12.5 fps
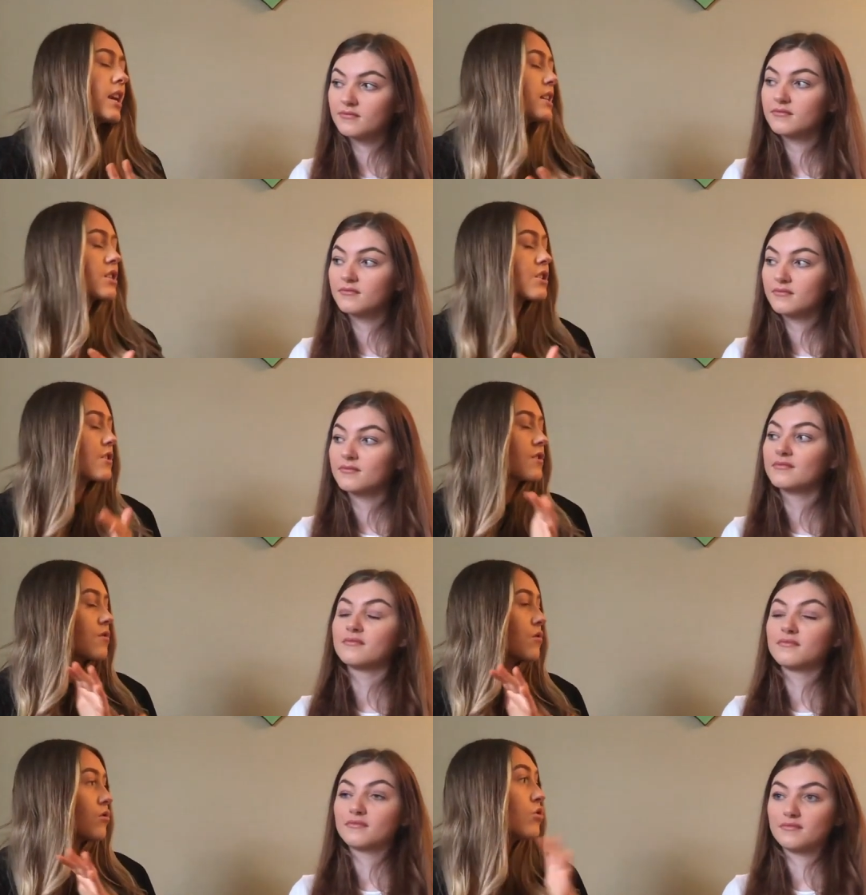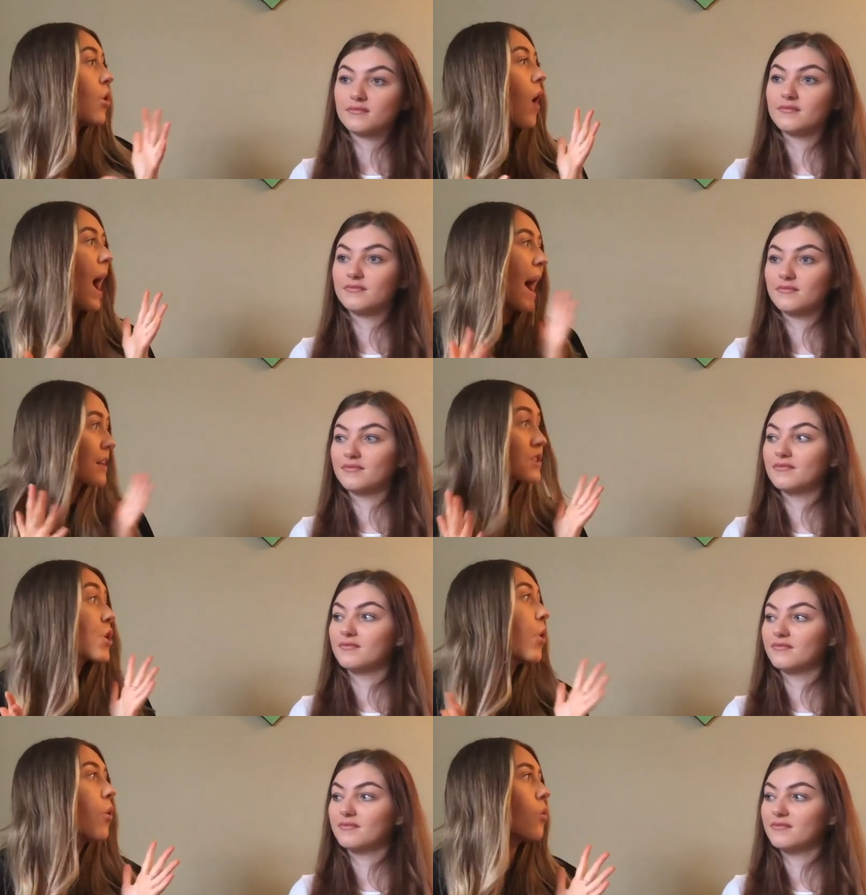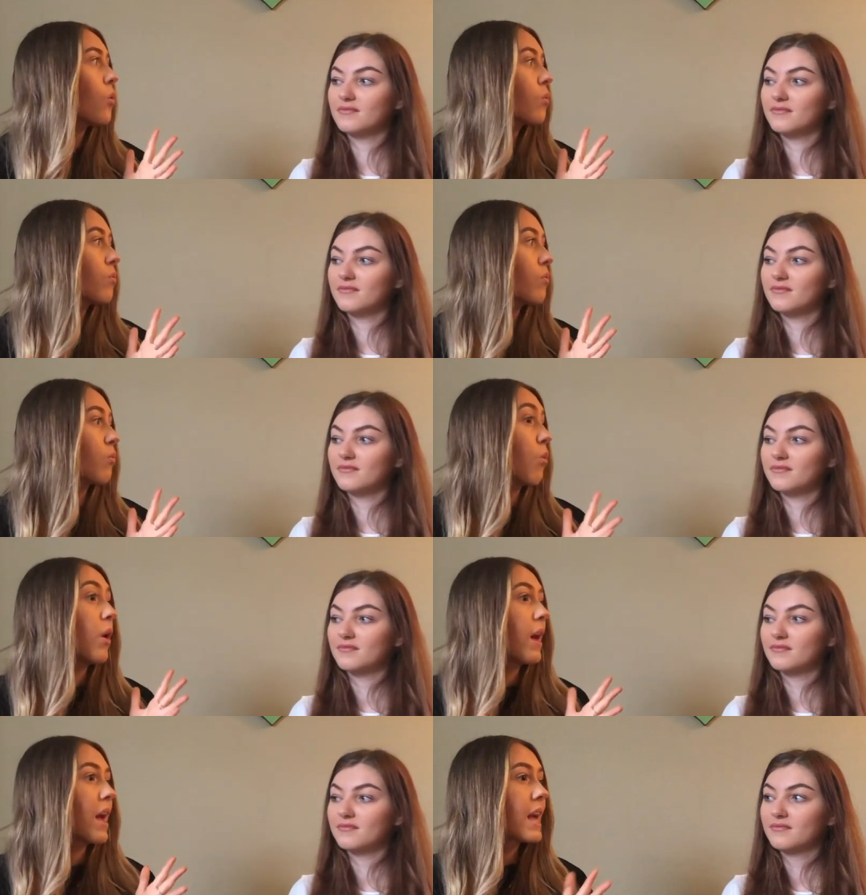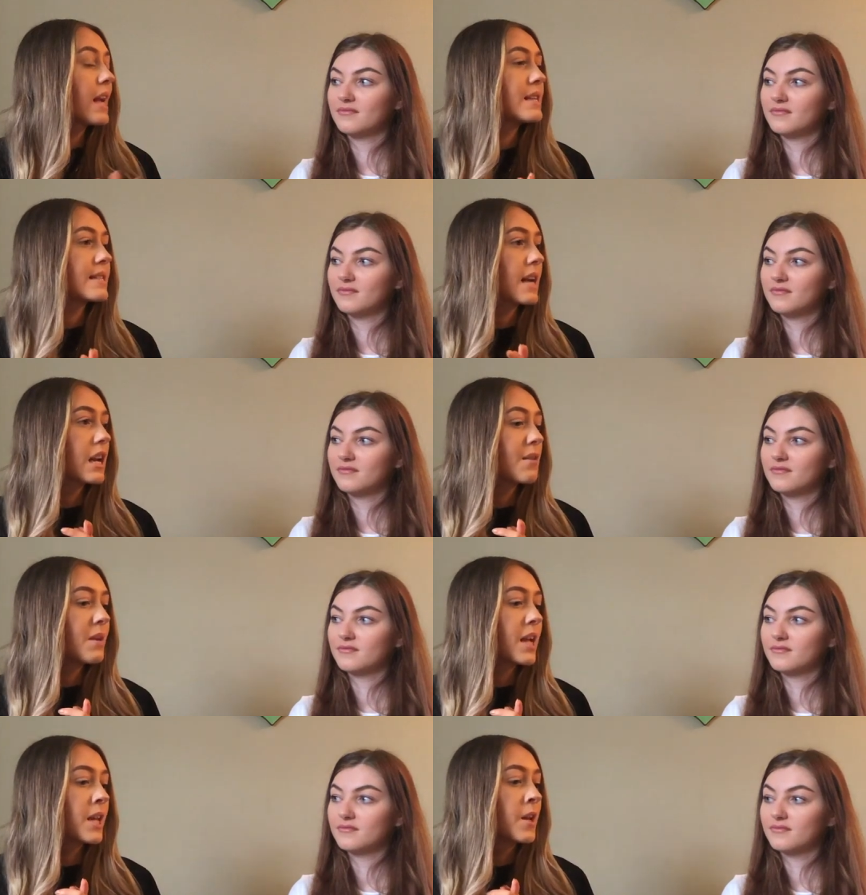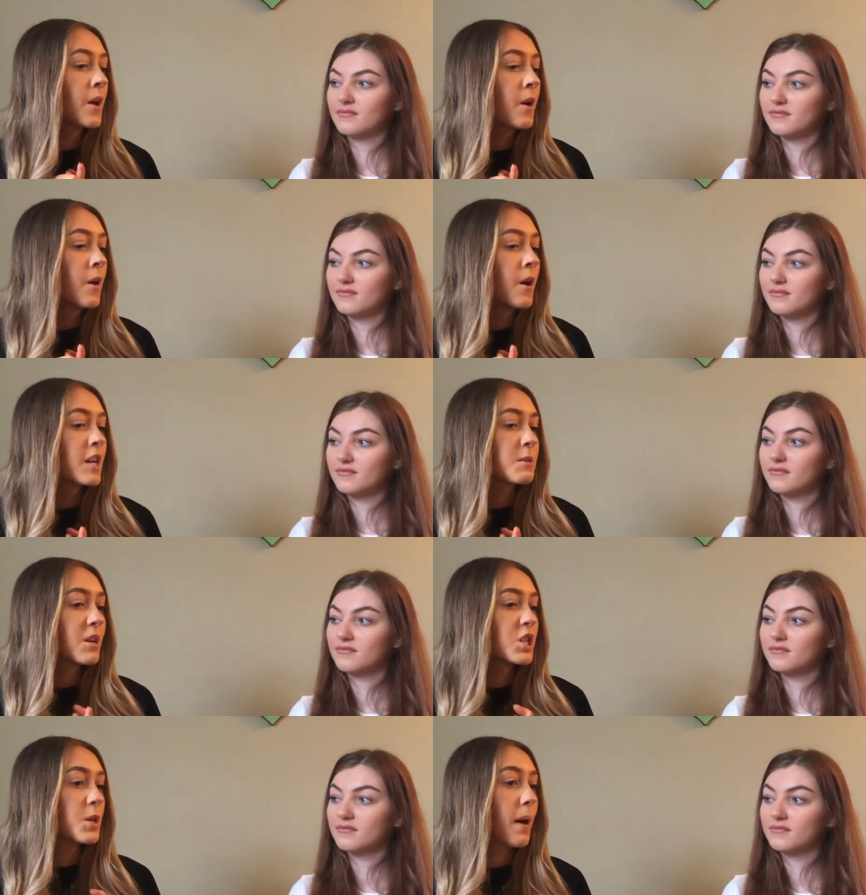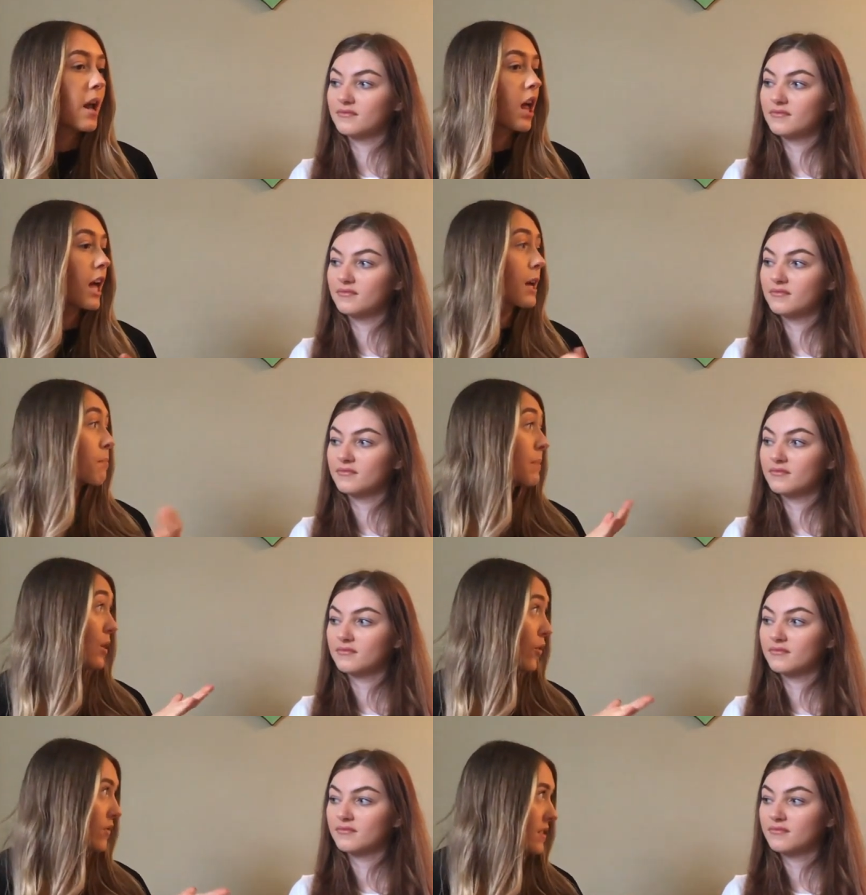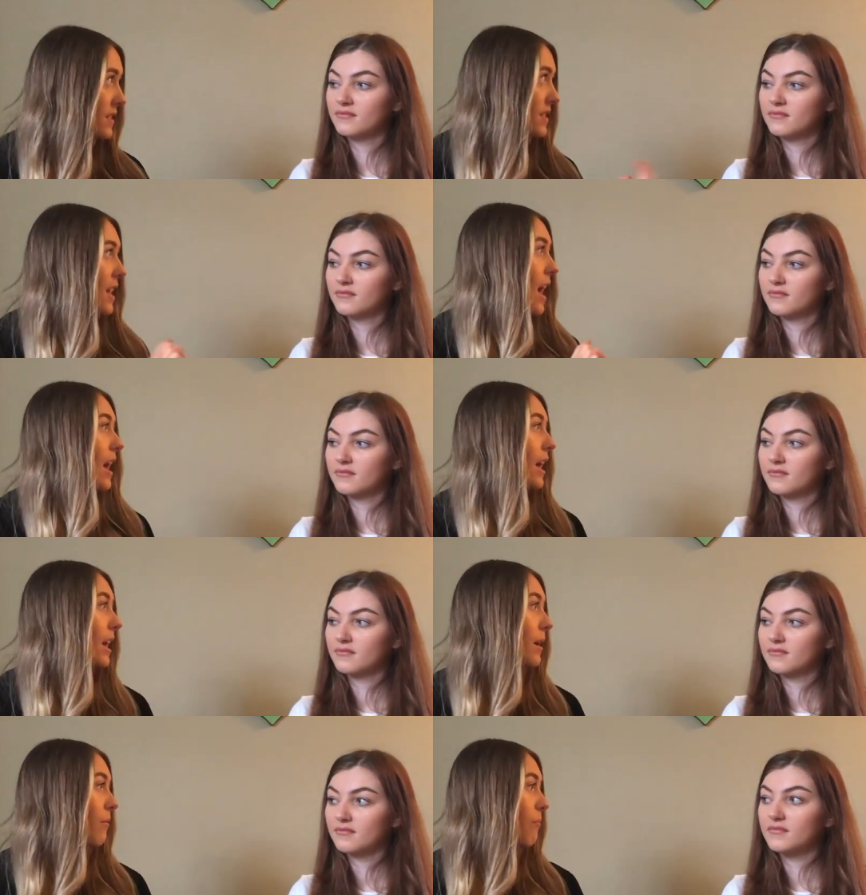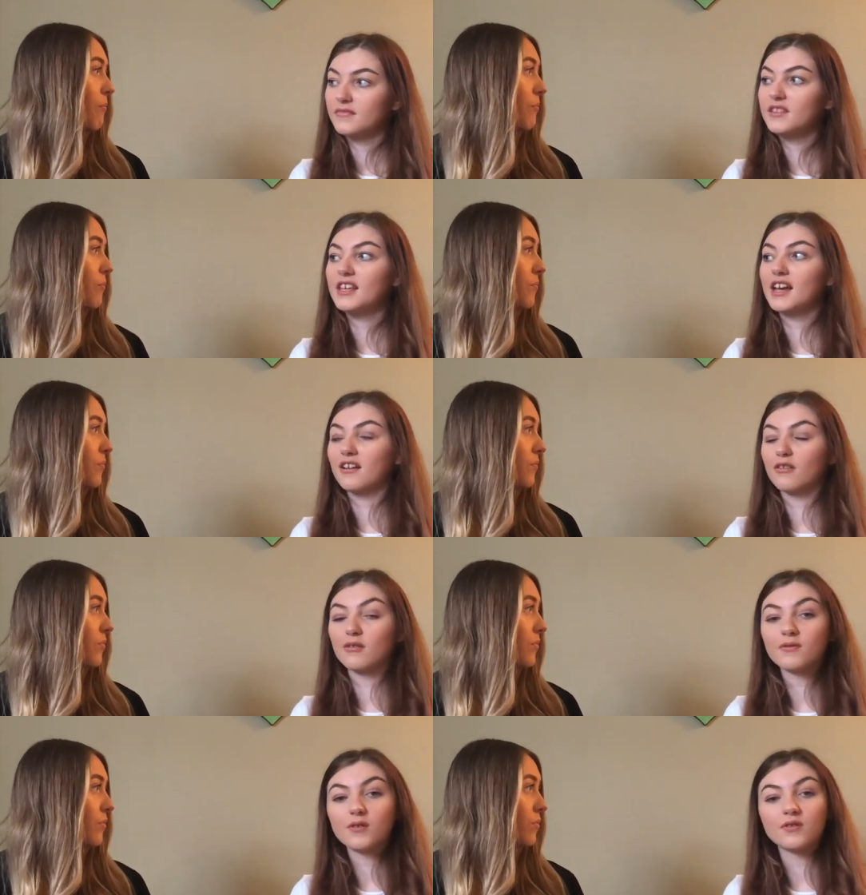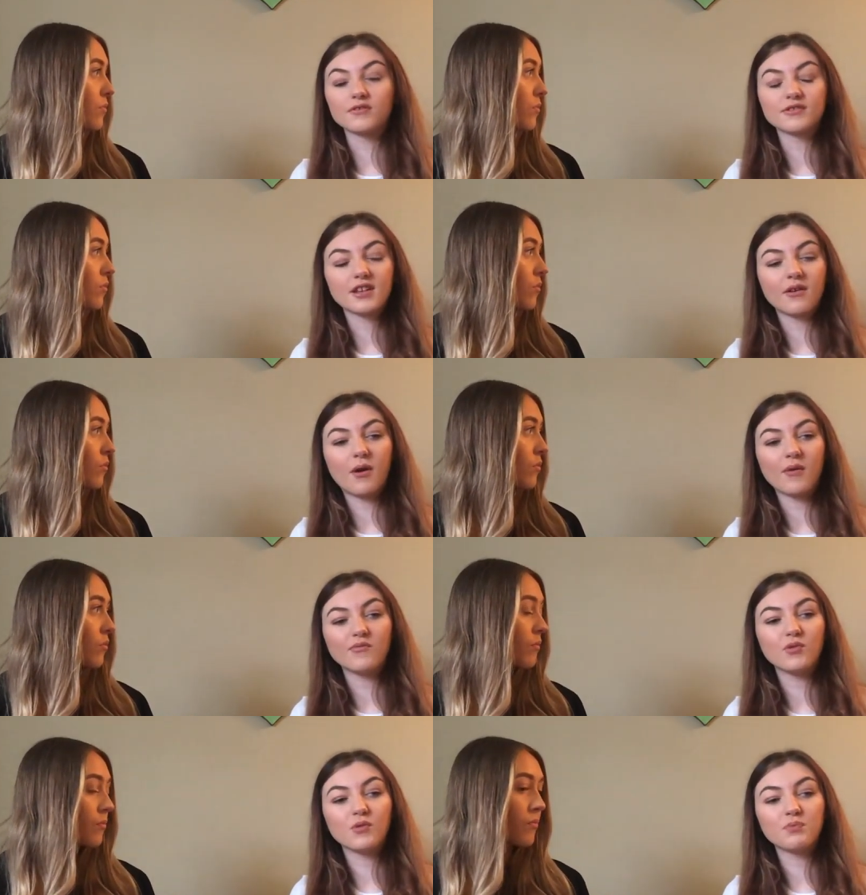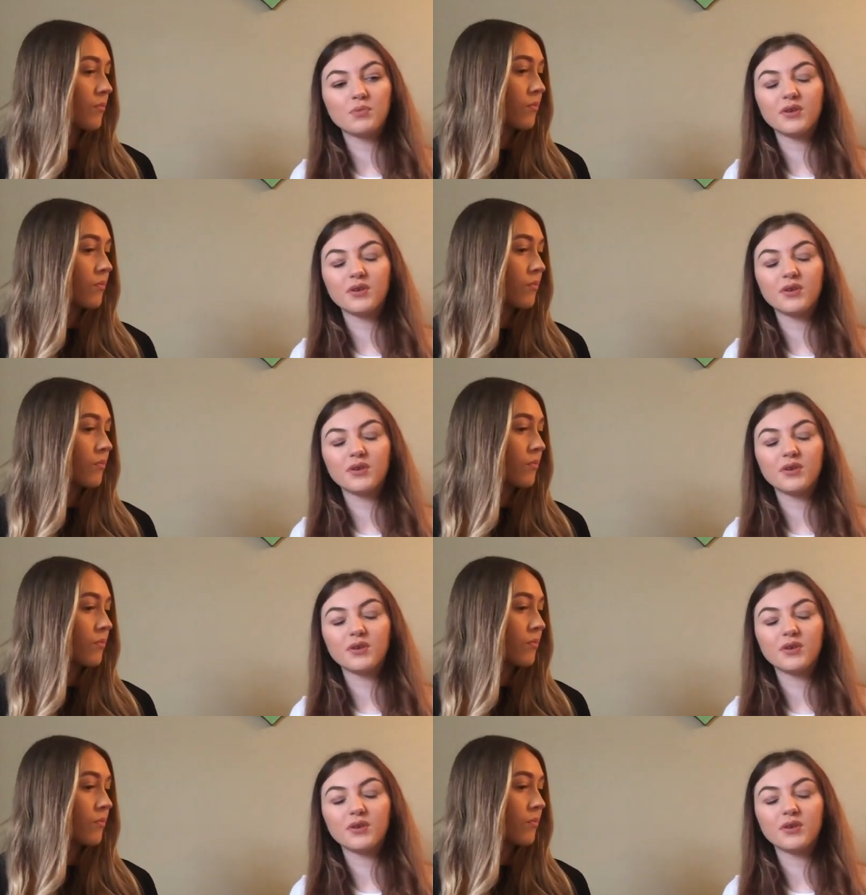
Speaker 1: it's not at all what it is, and I mean especially about like Beyonce.
Speaker 2: Yeah, of course. So um, with